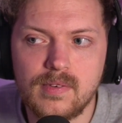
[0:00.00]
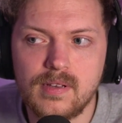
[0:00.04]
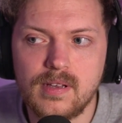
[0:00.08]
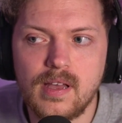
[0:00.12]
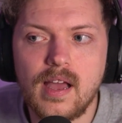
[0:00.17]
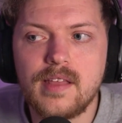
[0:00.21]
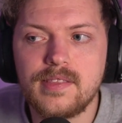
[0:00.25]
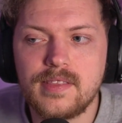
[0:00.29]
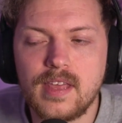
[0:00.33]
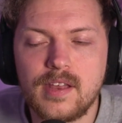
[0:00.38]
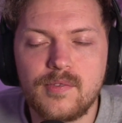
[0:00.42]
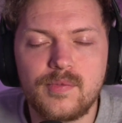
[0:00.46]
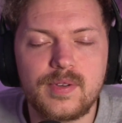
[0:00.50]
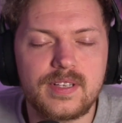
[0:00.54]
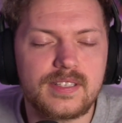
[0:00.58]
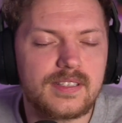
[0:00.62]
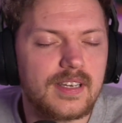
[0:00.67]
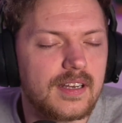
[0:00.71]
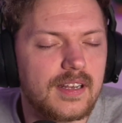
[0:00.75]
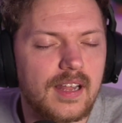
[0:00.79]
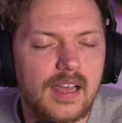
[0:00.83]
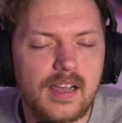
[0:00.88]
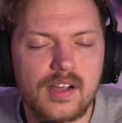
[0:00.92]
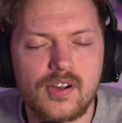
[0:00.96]
And then we
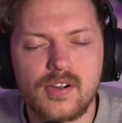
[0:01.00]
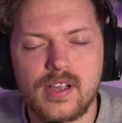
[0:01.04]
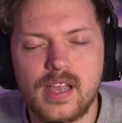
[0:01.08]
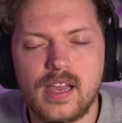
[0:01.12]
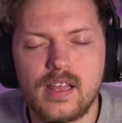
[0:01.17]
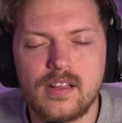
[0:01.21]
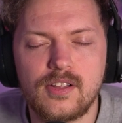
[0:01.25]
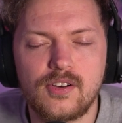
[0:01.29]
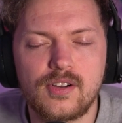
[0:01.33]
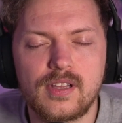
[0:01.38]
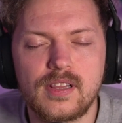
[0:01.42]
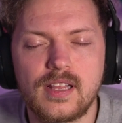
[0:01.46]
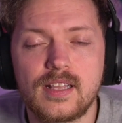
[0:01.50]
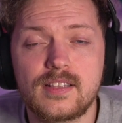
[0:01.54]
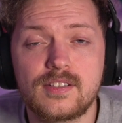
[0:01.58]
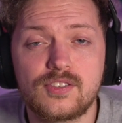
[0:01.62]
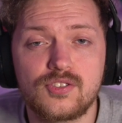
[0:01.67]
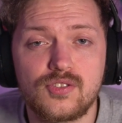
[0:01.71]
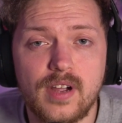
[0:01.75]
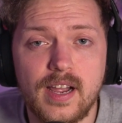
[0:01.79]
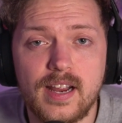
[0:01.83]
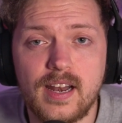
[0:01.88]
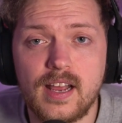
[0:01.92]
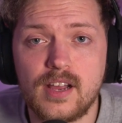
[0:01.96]
said like, okay, look, let's
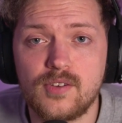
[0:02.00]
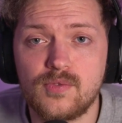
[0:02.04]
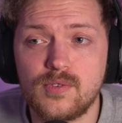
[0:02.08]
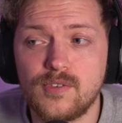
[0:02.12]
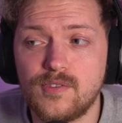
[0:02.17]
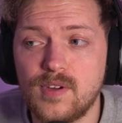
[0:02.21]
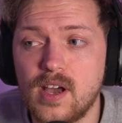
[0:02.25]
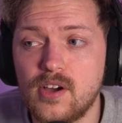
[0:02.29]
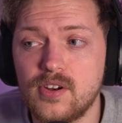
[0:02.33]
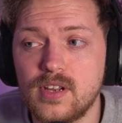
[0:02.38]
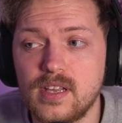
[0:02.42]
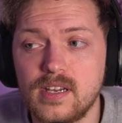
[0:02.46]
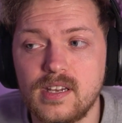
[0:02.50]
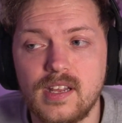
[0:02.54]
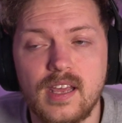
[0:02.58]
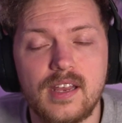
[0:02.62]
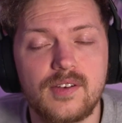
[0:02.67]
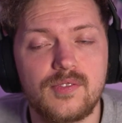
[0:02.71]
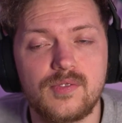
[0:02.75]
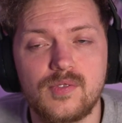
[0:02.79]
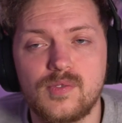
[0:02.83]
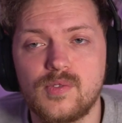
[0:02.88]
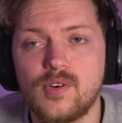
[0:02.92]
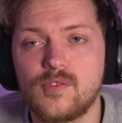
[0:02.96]
try it out without it. And
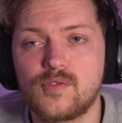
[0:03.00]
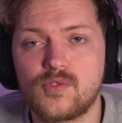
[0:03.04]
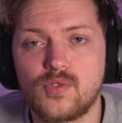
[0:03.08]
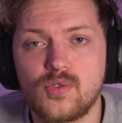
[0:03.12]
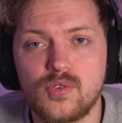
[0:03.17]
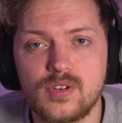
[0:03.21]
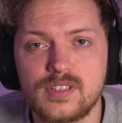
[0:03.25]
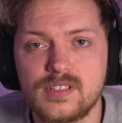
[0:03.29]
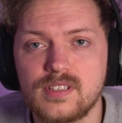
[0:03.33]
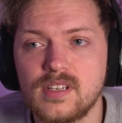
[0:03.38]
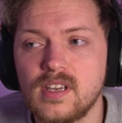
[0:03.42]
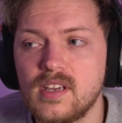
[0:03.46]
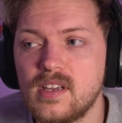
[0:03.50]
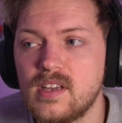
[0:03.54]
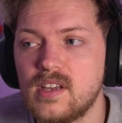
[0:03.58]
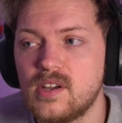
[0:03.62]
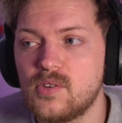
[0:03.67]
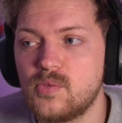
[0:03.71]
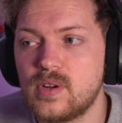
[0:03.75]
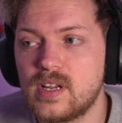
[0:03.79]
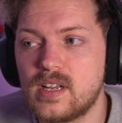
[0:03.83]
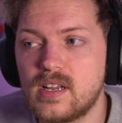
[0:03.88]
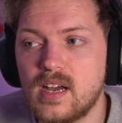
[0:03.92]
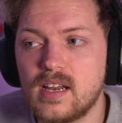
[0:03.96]
of course,
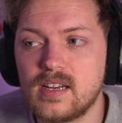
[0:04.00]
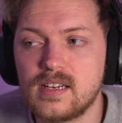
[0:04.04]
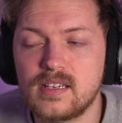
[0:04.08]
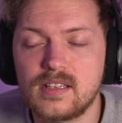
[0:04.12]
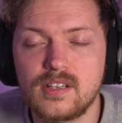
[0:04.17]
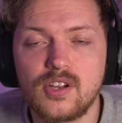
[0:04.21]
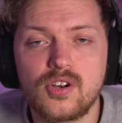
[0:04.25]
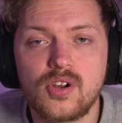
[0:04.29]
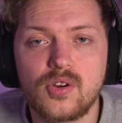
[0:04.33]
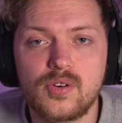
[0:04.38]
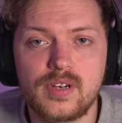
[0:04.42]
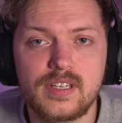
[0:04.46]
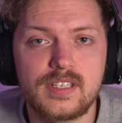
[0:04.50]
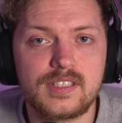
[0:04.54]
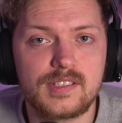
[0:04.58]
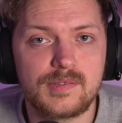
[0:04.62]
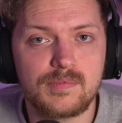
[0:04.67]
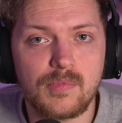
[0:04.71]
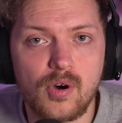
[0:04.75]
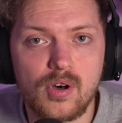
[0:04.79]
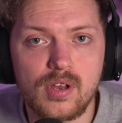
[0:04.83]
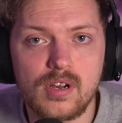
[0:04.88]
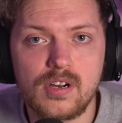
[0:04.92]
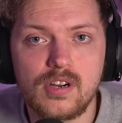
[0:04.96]
we got it not only
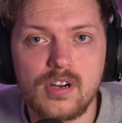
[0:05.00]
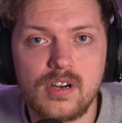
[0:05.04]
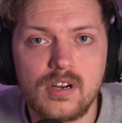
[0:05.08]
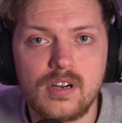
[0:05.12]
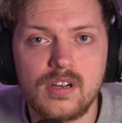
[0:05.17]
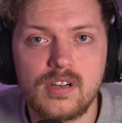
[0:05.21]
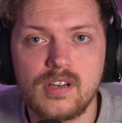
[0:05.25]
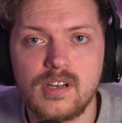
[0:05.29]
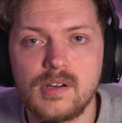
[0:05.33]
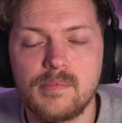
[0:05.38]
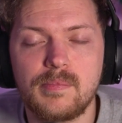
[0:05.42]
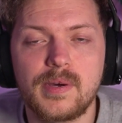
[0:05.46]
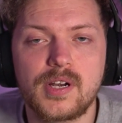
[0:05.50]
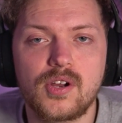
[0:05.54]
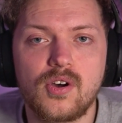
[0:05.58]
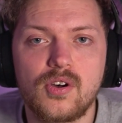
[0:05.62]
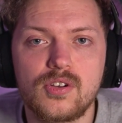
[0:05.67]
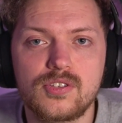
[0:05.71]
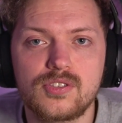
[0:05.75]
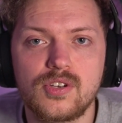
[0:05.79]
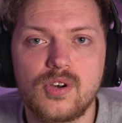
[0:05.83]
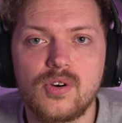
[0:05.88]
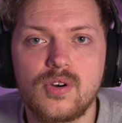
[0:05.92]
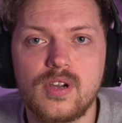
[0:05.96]
smaller, but
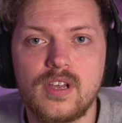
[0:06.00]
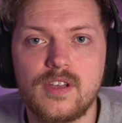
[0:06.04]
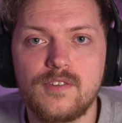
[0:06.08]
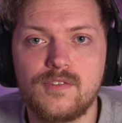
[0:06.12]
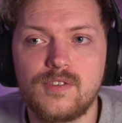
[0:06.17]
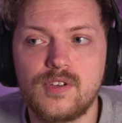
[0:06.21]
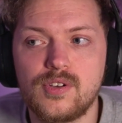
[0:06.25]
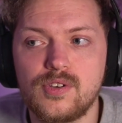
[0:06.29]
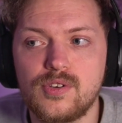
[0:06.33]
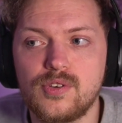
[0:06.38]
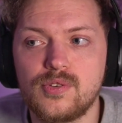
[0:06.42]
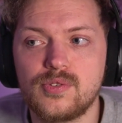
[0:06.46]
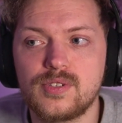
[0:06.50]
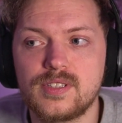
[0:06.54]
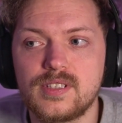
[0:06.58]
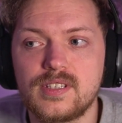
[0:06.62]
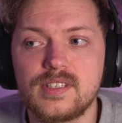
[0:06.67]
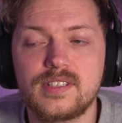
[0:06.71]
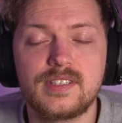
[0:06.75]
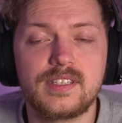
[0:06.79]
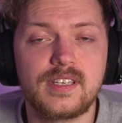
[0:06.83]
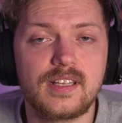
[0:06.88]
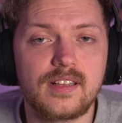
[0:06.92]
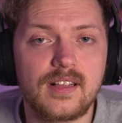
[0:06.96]
also if you use the
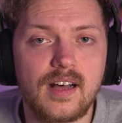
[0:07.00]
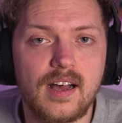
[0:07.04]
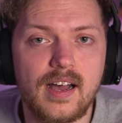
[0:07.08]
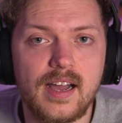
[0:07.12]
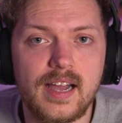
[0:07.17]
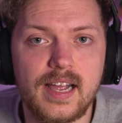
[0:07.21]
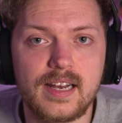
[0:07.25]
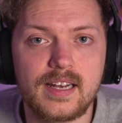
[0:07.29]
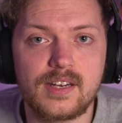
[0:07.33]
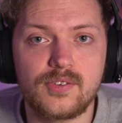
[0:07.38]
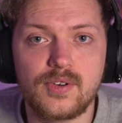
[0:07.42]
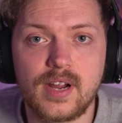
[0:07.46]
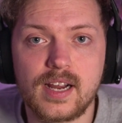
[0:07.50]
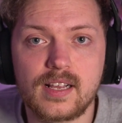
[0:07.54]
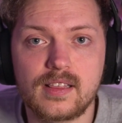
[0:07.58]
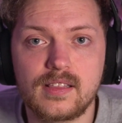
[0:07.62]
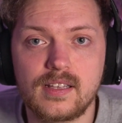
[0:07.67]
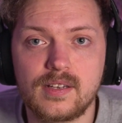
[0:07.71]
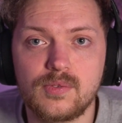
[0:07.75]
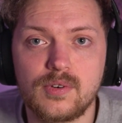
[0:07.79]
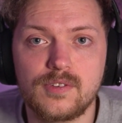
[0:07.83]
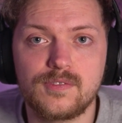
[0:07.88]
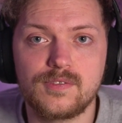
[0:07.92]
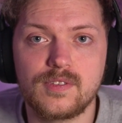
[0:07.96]
CLI directly
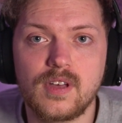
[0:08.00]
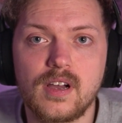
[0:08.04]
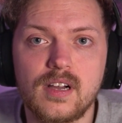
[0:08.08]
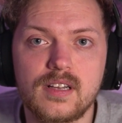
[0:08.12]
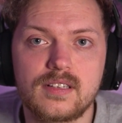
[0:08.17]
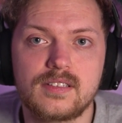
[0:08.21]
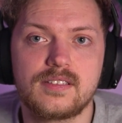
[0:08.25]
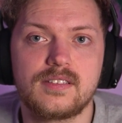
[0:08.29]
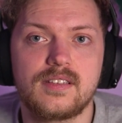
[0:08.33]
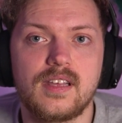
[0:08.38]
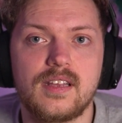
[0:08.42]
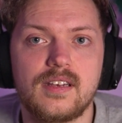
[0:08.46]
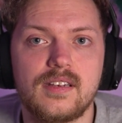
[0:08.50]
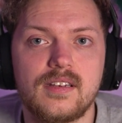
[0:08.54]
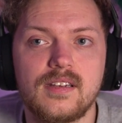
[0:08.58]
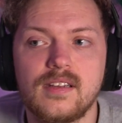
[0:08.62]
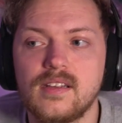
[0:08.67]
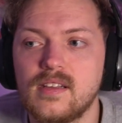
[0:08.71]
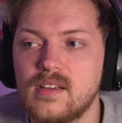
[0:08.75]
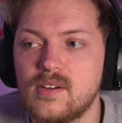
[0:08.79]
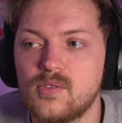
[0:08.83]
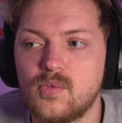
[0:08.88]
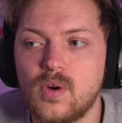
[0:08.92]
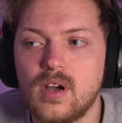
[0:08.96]
with Nuxt, then,
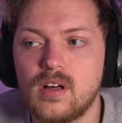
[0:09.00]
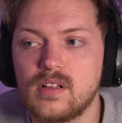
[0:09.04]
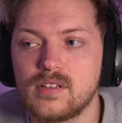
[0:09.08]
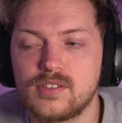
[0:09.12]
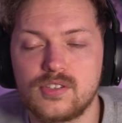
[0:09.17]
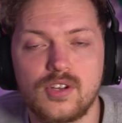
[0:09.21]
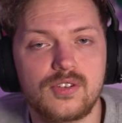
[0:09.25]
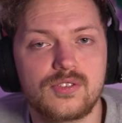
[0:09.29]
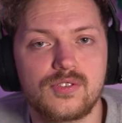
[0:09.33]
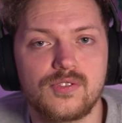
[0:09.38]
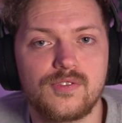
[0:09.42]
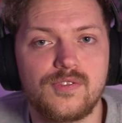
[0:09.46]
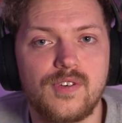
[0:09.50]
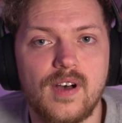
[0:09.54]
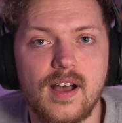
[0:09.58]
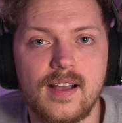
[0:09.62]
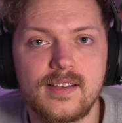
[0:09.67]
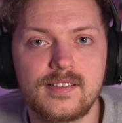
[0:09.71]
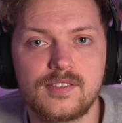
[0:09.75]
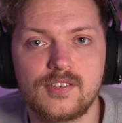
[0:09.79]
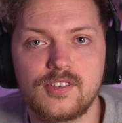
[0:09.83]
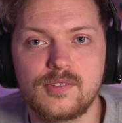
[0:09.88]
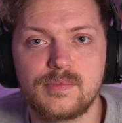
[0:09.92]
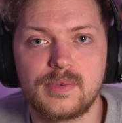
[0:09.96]
well, it's also
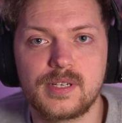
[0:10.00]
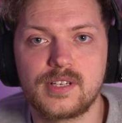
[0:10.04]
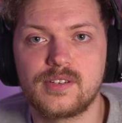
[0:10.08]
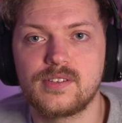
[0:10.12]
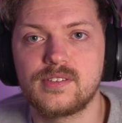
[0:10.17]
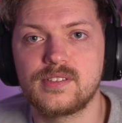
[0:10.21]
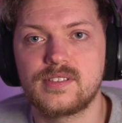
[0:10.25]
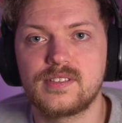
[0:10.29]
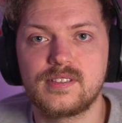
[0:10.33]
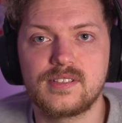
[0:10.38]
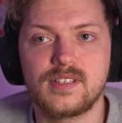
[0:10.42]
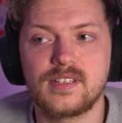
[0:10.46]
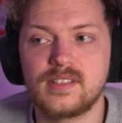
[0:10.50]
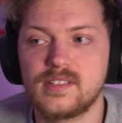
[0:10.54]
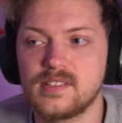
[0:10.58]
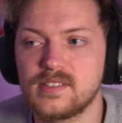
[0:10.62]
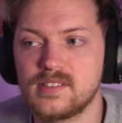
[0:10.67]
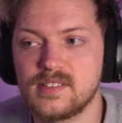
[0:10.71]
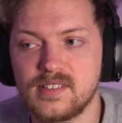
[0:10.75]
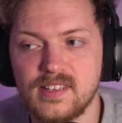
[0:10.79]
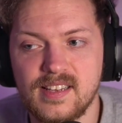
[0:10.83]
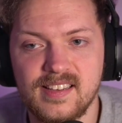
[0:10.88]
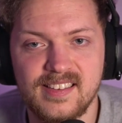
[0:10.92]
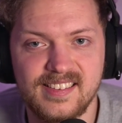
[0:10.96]
faster because it
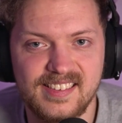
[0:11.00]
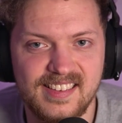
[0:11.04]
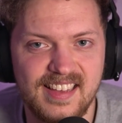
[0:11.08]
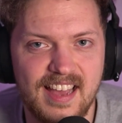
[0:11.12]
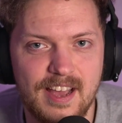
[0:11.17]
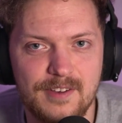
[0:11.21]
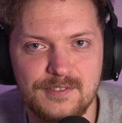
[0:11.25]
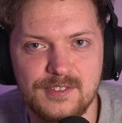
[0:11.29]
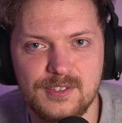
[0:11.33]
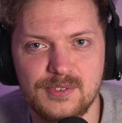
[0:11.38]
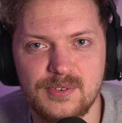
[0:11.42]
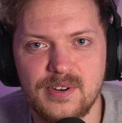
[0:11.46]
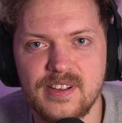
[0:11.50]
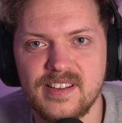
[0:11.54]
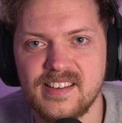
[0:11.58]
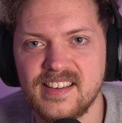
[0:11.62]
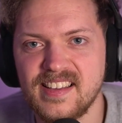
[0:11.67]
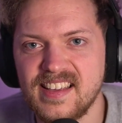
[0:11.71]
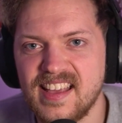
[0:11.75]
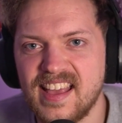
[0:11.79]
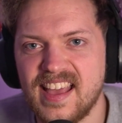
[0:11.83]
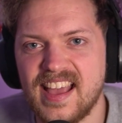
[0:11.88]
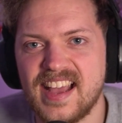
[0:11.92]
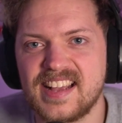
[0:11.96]
doesn't have to
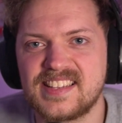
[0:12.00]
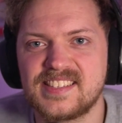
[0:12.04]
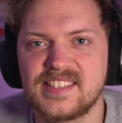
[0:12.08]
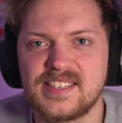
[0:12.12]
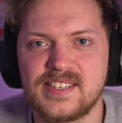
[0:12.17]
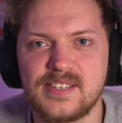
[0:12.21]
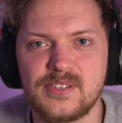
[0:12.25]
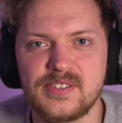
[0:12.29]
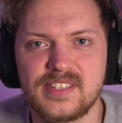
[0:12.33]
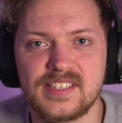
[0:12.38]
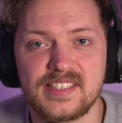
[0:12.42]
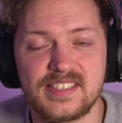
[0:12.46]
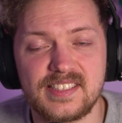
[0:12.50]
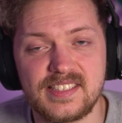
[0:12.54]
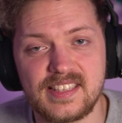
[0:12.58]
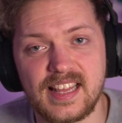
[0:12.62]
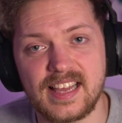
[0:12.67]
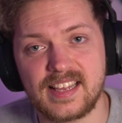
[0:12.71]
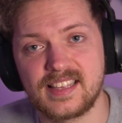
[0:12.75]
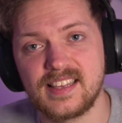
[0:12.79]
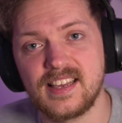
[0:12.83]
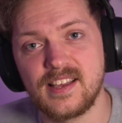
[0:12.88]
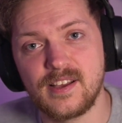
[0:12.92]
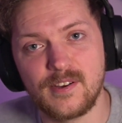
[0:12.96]
execute this
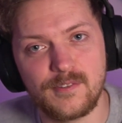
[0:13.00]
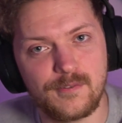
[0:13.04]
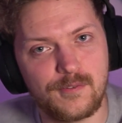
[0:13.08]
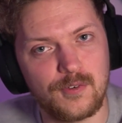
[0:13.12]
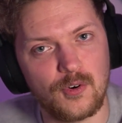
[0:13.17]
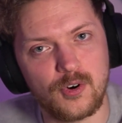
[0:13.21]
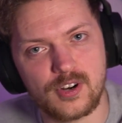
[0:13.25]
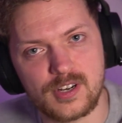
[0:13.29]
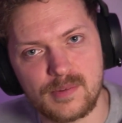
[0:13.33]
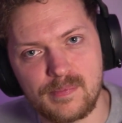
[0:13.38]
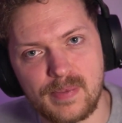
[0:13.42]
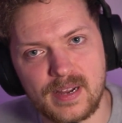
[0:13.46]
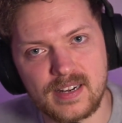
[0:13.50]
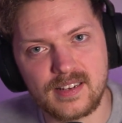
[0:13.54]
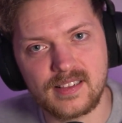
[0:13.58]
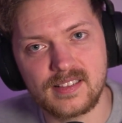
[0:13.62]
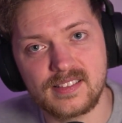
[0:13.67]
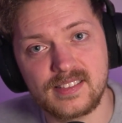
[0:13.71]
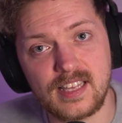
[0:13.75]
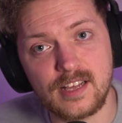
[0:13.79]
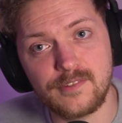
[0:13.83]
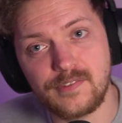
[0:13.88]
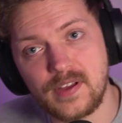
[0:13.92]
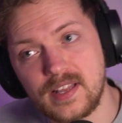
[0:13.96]
like for the bundle
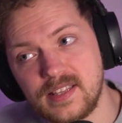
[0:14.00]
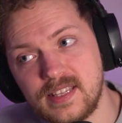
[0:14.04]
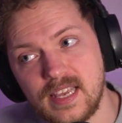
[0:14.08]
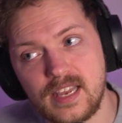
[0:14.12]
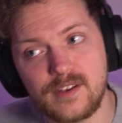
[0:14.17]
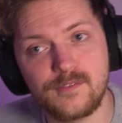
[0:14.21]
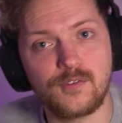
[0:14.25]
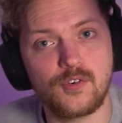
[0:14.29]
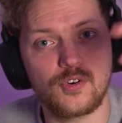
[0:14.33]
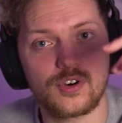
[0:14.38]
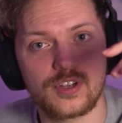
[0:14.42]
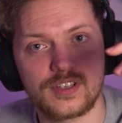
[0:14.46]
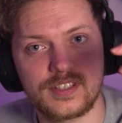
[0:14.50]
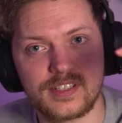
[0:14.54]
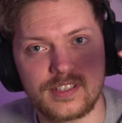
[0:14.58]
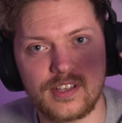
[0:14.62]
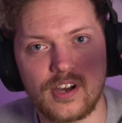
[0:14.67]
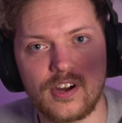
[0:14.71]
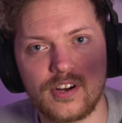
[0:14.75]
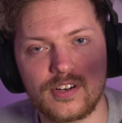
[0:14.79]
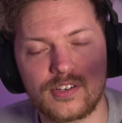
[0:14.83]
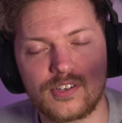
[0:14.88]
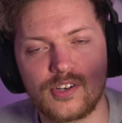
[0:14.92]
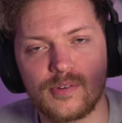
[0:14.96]
itself and then for the
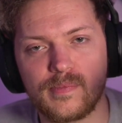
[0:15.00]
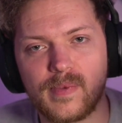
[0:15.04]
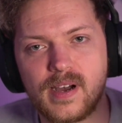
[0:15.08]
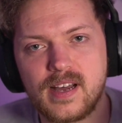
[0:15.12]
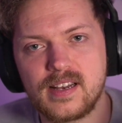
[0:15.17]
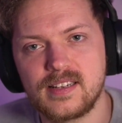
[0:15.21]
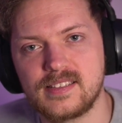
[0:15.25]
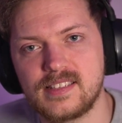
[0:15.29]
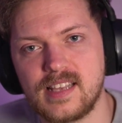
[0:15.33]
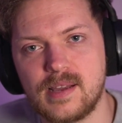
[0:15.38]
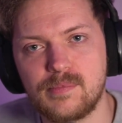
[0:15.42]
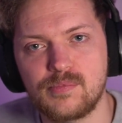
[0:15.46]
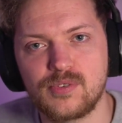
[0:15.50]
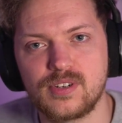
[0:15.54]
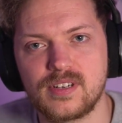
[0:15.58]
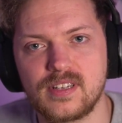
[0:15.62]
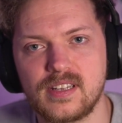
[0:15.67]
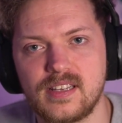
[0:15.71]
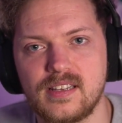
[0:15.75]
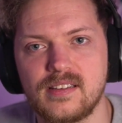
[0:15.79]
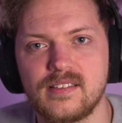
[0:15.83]
start command separately.